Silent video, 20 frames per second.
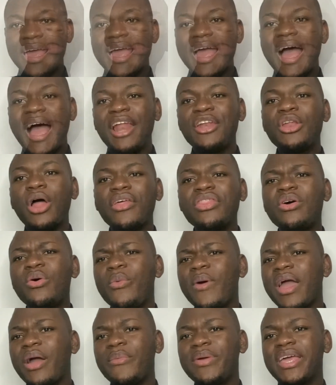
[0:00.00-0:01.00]
Another
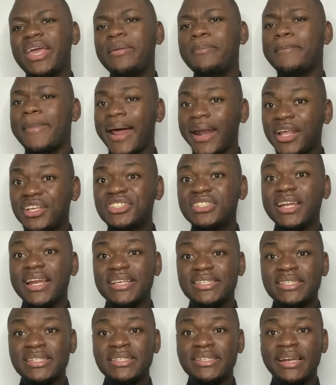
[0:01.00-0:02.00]
way we can manage the
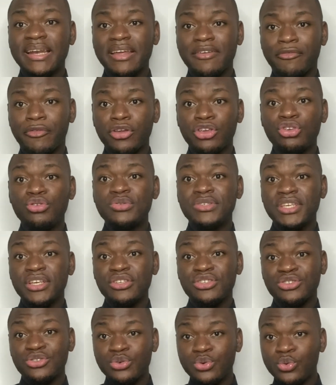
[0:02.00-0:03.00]
lesson delivery using
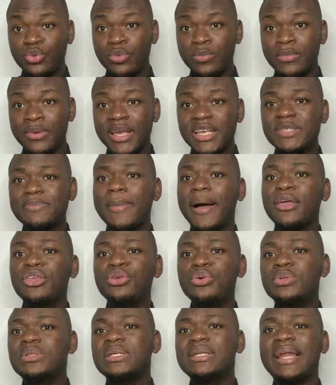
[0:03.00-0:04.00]
Zoom is by
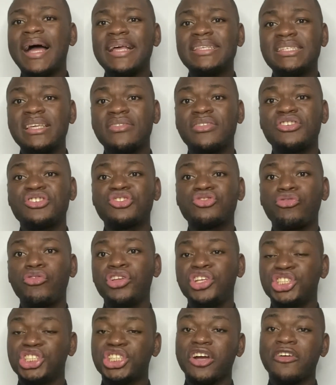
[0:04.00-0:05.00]
utilizing the
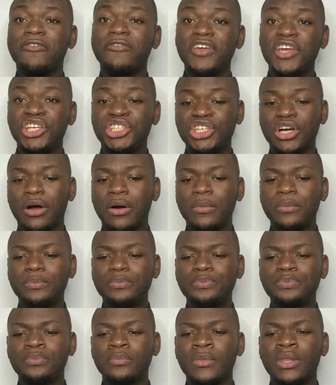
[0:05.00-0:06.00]
screen share feature.
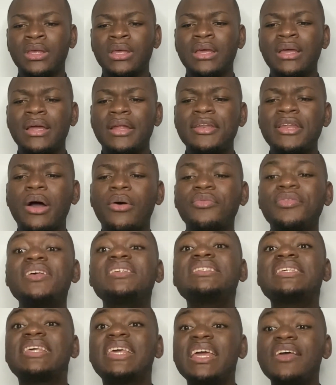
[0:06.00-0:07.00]
Now,
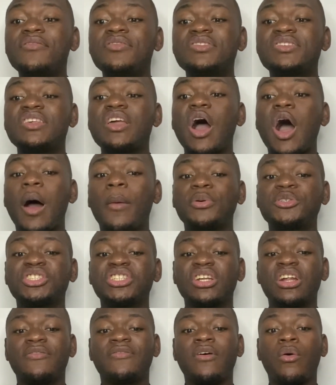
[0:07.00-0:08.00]
this gives the
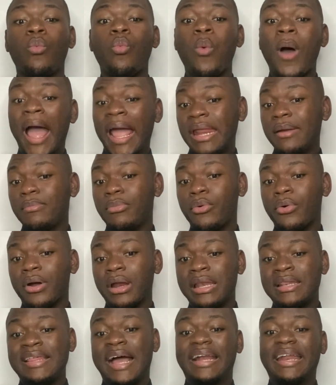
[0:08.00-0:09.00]
option of a
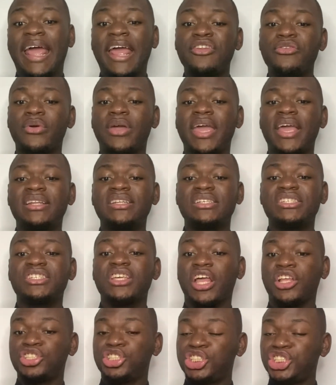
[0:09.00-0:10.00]
whiteboard that educators
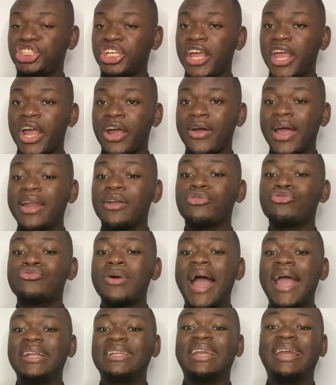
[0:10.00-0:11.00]
can share and
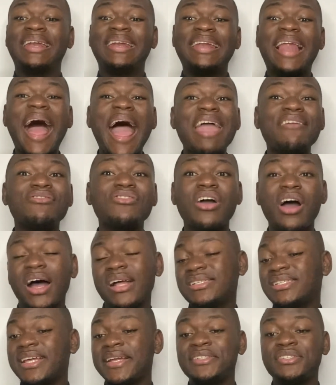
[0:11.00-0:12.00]
write live
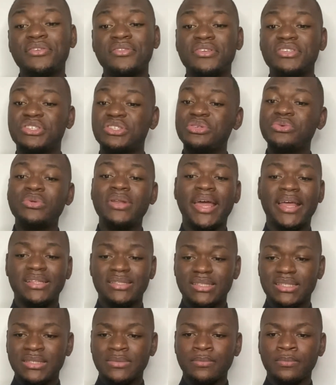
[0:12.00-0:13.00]
content to the students.